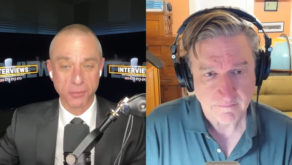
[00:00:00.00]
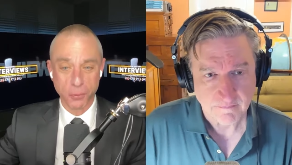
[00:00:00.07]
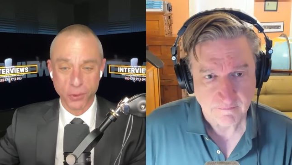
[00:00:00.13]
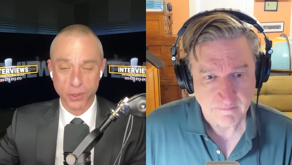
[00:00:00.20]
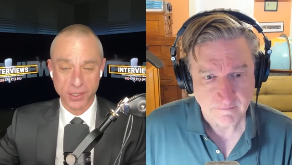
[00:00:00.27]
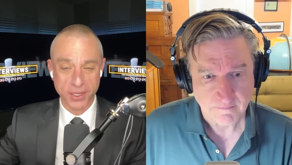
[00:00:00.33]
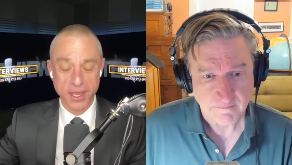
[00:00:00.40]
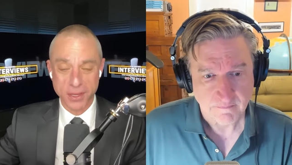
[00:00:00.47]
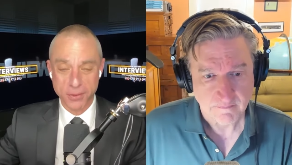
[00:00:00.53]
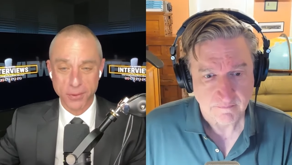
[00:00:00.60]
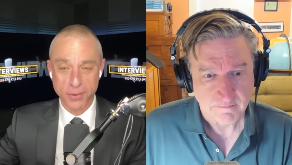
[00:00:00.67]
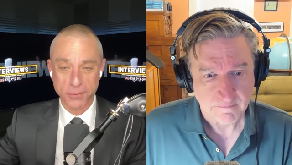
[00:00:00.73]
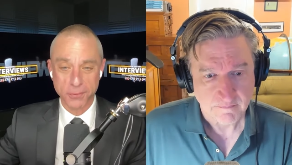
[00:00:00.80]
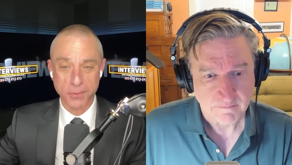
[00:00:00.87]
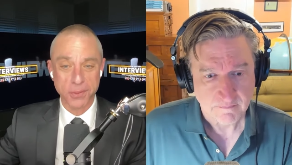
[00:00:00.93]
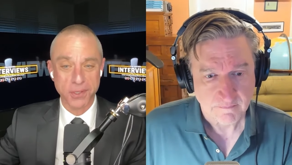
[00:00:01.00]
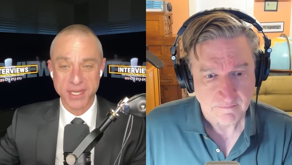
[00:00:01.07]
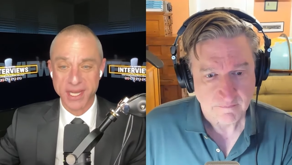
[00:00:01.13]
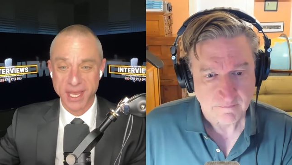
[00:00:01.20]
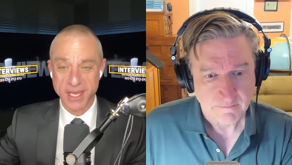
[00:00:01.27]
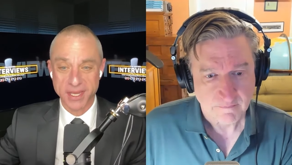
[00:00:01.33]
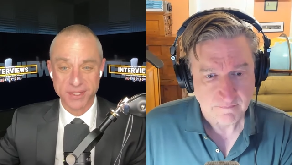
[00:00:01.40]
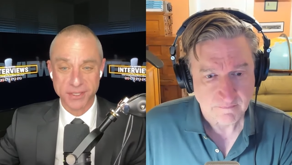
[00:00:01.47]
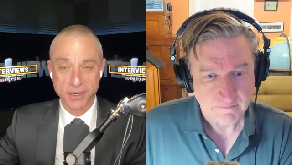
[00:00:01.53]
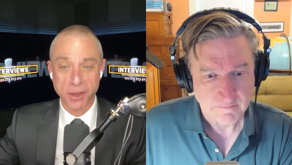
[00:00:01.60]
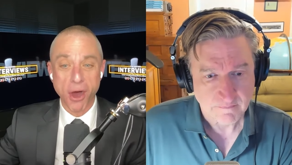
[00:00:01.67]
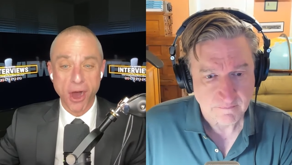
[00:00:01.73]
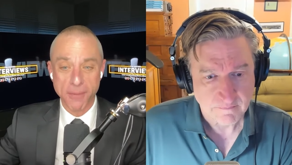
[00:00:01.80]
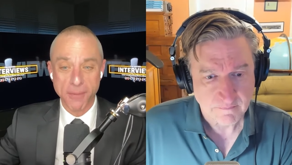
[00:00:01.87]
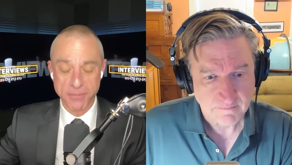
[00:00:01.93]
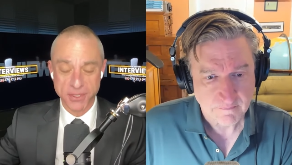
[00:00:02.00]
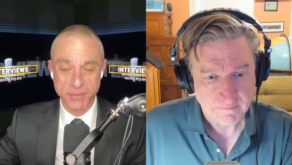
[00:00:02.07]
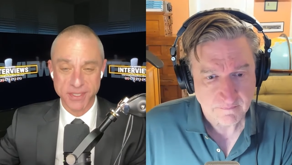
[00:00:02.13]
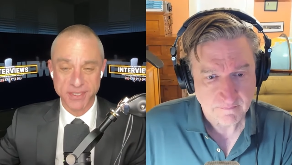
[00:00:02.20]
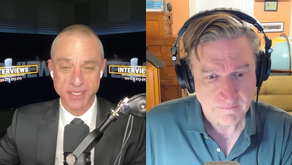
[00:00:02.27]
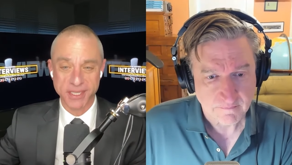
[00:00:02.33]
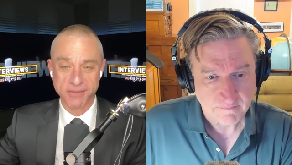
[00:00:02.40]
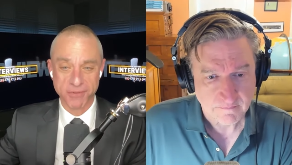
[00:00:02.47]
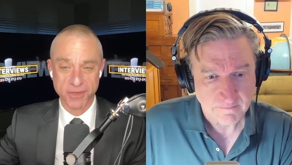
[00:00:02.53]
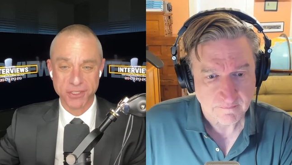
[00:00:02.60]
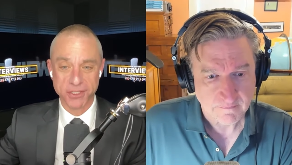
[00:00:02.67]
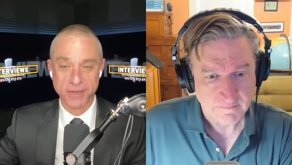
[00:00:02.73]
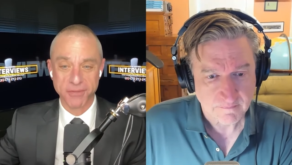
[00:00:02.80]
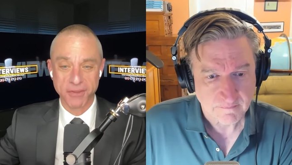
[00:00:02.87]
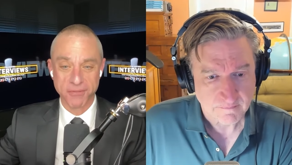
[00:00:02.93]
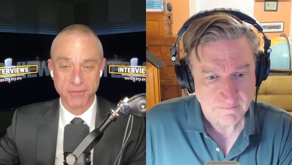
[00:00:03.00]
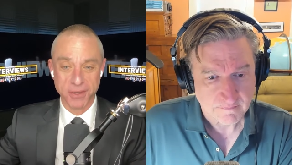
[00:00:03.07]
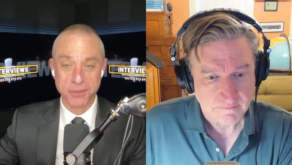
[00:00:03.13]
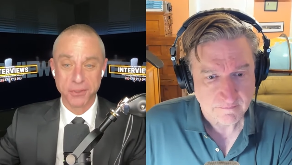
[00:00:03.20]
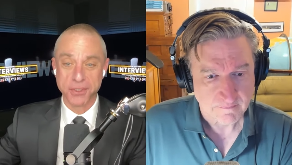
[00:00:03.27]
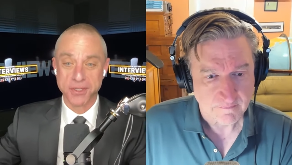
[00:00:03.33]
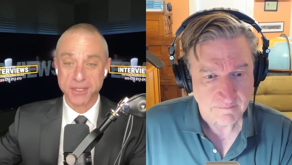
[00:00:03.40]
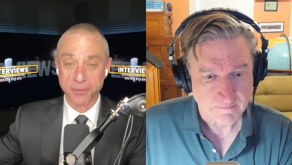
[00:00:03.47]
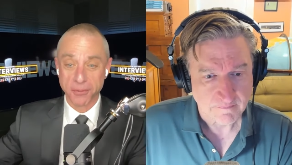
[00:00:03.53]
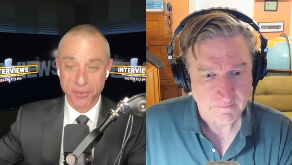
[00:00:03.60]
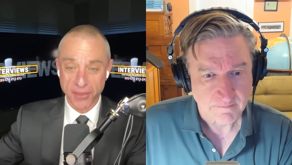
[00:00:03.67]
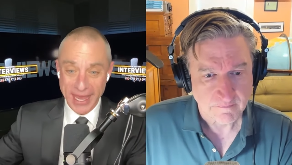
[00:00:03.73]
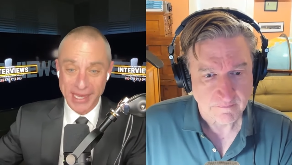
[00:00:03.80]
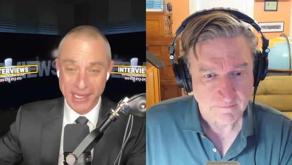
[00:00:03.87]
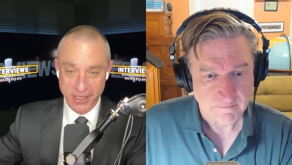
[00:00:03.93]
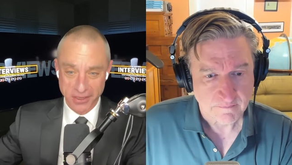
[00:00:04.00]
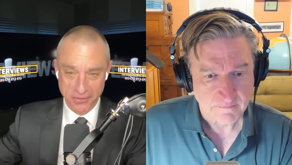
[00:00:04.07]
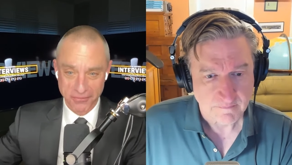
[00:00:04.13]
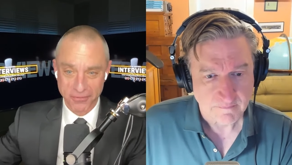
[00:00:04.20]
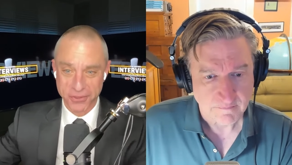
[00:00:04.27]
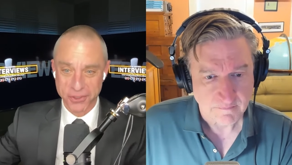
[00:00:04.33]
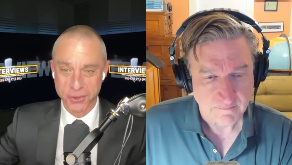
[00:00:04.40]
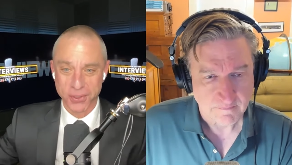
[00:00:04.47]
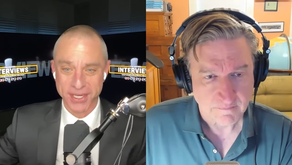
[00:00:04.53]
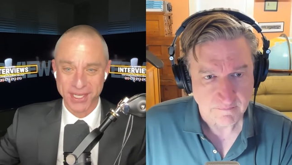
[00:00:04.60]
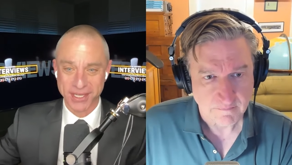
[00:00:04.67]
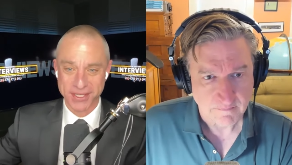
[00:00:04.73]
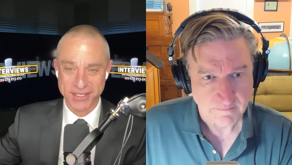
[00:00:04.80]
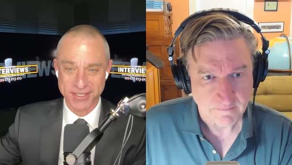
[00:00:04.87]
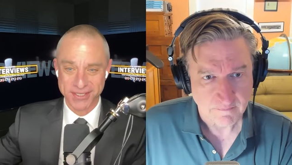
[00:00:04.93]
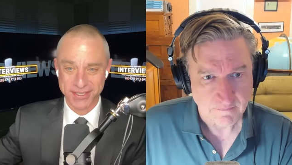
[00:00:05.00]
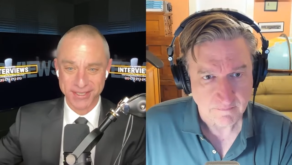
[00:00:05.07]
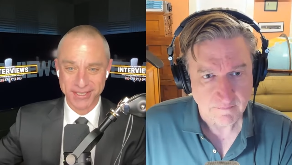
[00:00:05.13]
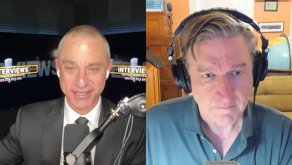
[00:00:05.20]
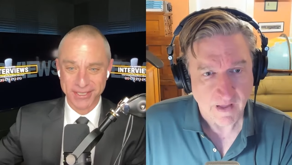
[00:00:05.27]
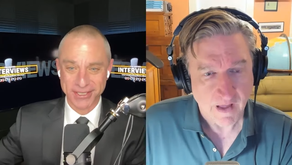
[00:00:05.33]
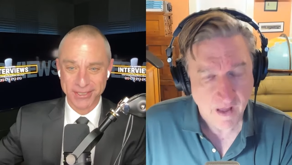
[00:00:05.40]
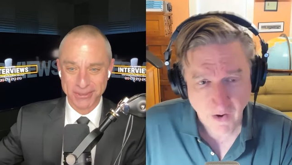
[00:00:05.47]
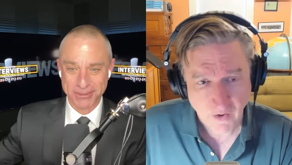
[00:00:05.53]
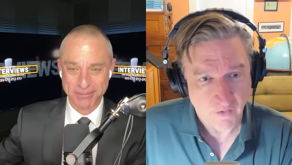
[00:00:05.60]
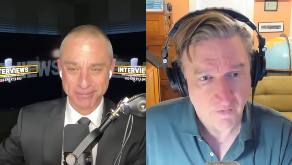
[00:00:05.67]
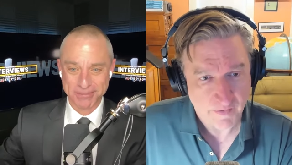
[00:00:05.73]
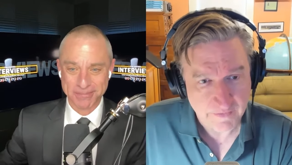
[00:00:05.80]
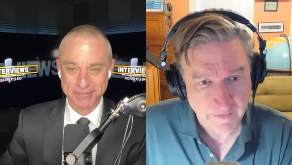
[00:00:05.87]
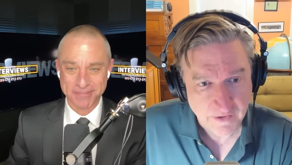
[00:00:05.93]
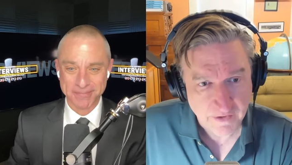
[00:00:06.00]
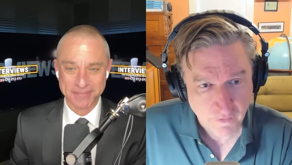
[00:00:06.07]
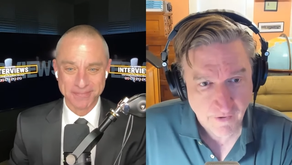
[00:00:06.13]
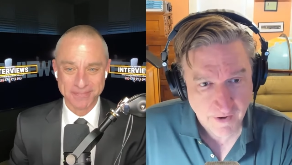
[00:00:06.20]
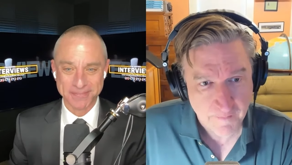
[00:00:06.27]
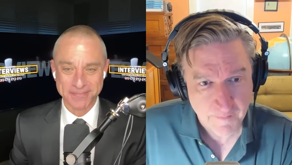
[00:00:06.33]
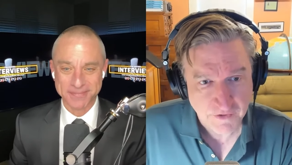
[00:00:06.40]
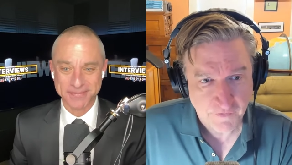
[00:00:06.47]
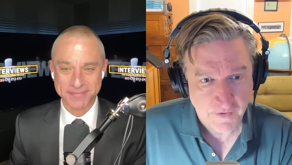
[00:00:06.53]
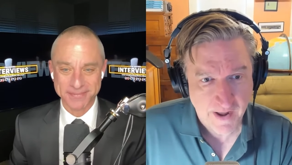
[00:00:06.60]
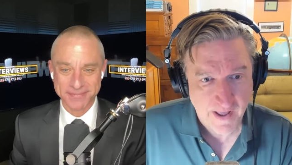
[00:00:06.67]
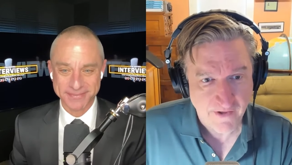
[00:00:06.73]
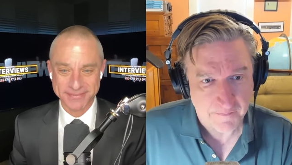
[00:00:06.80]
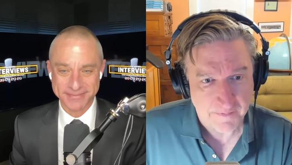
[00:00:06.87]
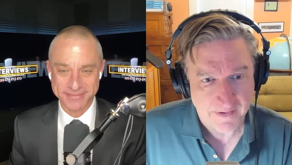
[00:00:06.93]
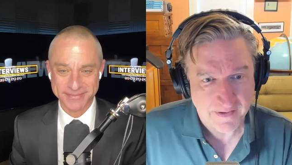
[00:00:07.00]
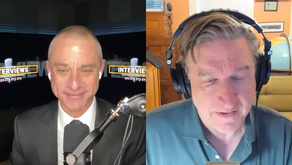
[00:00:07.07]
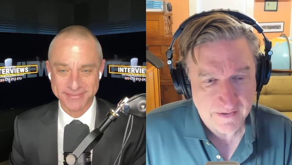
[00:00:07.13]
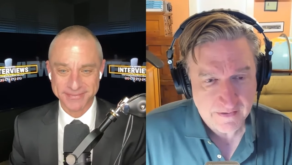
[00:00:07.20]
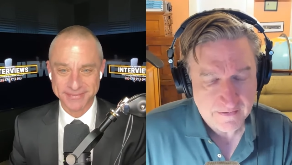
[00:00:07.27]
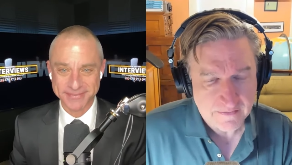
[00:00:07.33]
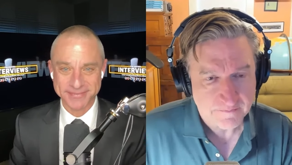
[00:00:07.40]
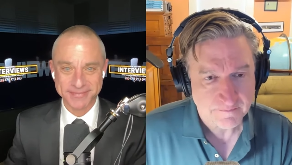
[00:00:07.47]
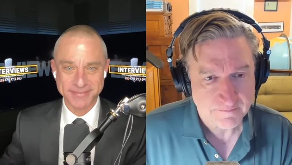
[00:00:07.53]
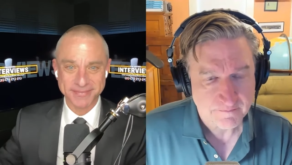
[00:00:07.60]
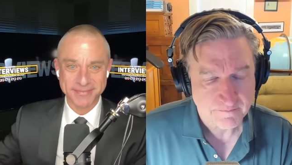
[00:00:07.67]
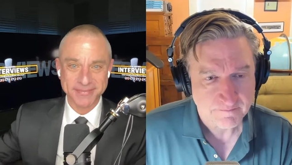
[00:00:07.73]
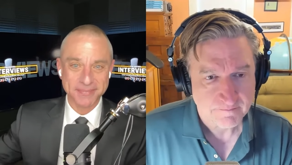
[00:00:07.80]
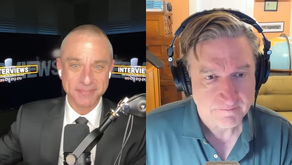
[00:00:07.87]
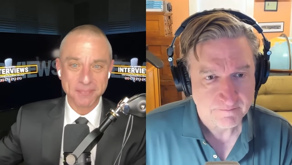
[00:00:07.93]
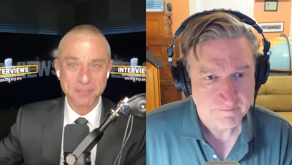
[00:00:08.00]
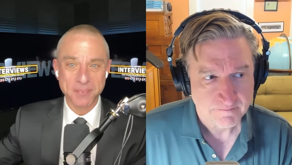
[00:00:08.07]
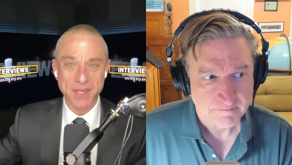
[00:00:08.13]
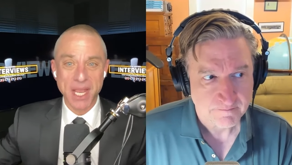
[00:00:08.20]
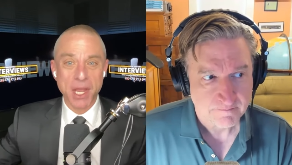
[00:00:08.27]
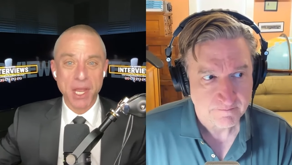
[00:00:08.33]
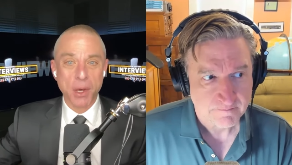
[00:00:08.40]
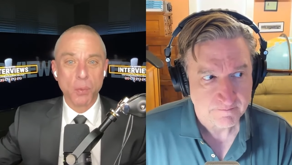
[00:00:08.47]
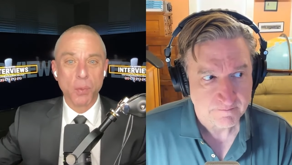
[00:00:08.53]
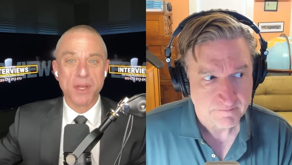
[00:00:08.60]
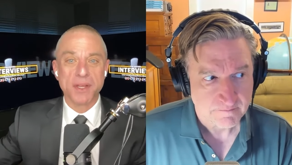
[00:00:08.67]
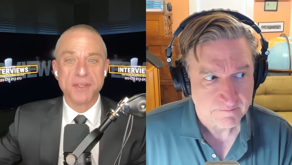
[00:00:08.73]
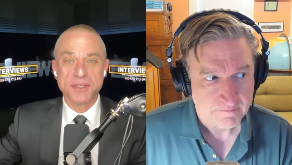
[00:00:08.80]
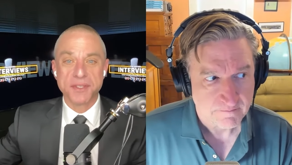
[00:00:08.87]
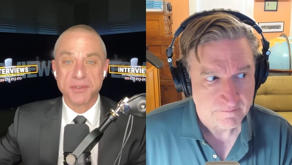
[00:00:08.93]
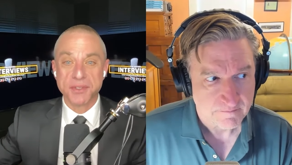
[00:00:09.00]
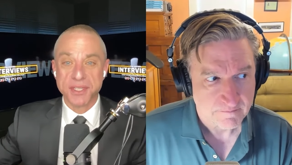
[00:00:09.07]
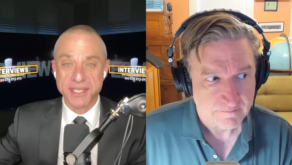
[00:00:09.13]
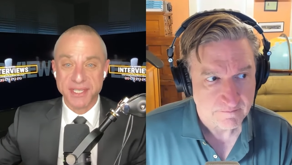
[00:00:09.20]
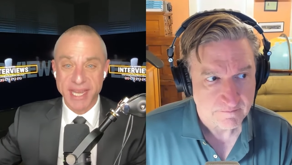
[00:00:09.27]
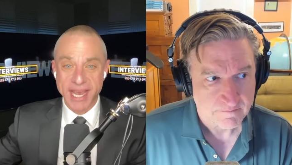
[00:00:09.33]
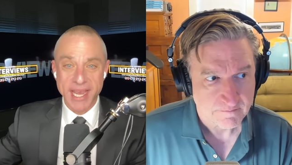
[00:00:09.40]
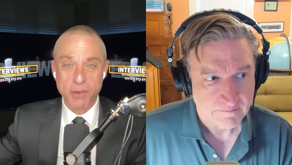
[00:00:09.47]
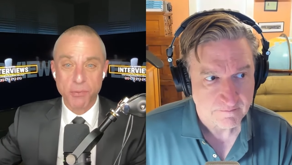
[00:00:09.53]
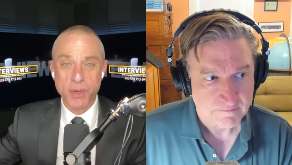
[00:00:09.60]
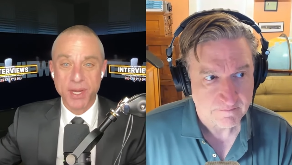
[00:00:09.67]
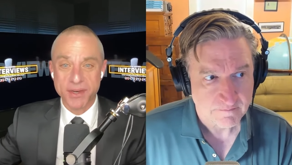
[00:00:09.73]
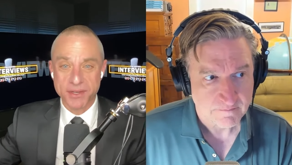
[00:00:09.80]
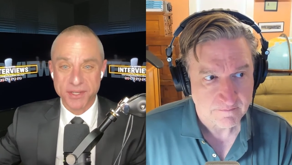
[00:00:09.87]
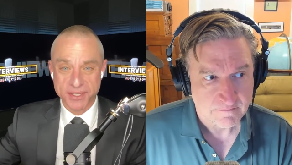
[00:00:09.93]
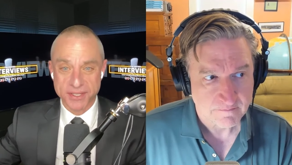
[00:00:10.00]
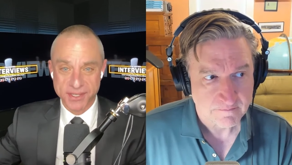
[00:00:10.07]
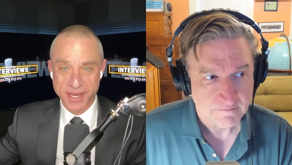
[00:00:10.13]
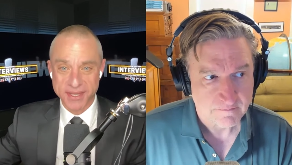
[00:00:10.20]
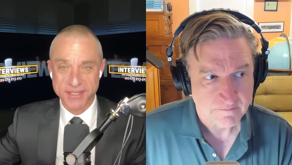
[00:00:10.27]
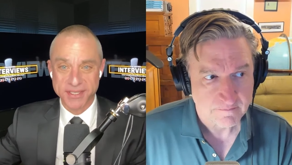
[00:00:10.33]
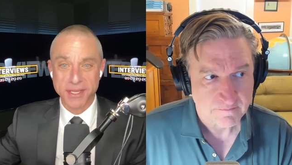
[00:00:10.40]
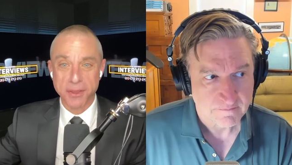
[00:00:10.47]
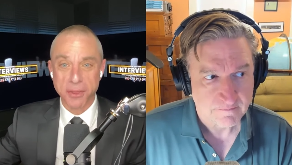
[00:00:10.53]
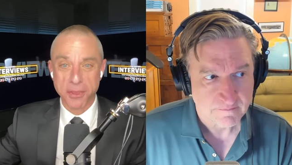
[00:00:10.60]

Speaker 1: work. Going through it, it is an optimistic vision of the future. So thank you for joining
Speaker 2: us. Oh, well, thank you very much for having me.
Speaker 1: Well, so today we are discussing